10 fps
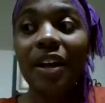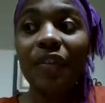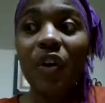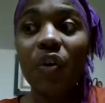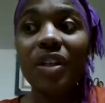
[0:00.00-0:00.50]

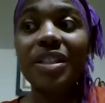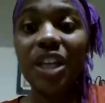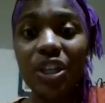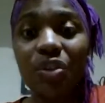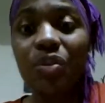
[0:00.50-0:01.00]
they'll
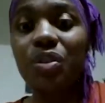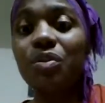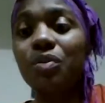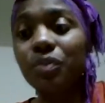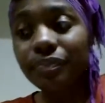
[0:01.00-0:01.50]
continue
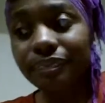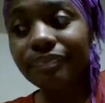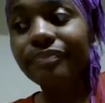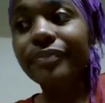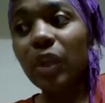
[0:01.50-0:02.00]
to
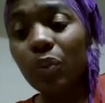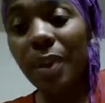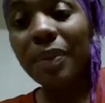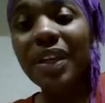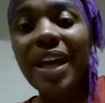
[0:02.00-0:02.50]

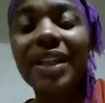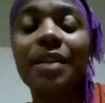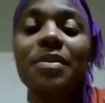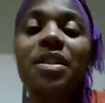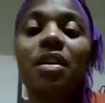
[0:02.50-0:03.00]
replicate
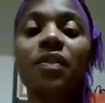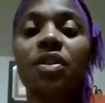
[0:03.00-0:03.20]
themselves.